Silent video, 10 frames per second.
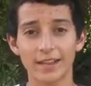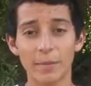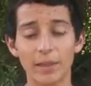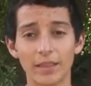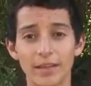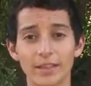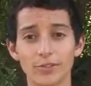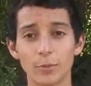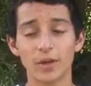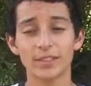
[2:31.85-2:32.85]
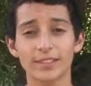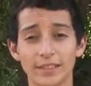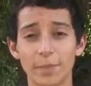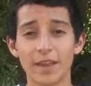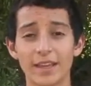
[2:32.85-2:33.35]
ability to
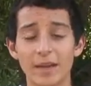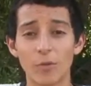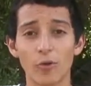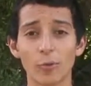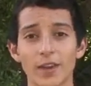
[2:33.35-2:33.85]
participate in chemical